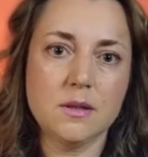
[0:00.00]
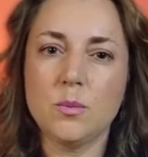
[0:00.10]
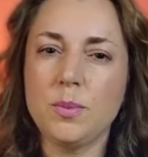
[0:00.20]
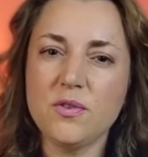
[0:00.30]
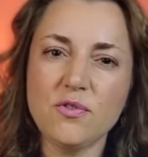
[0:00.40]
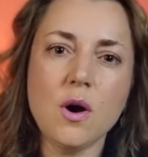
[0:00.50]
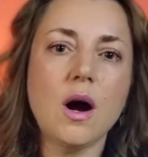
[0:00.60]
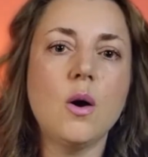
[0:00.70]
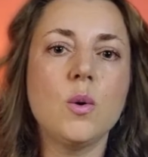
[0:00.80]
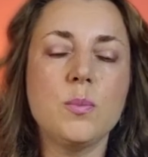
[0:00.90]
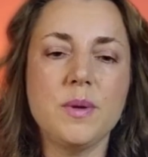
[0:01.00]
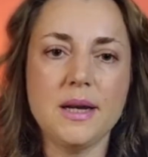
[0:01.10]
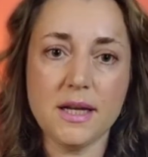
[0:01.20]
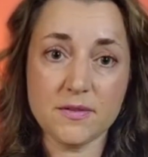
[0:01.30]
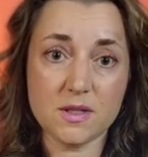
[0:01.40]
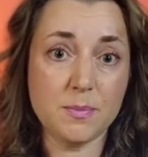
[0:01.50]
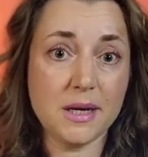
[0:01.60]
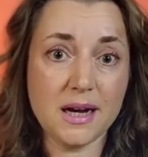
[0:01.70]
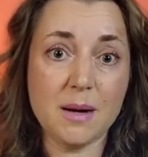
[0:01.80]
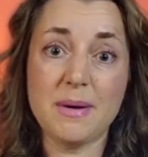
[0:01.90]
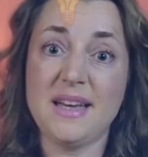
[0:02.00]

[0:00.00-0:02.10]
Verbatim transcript: Before our beliefs become a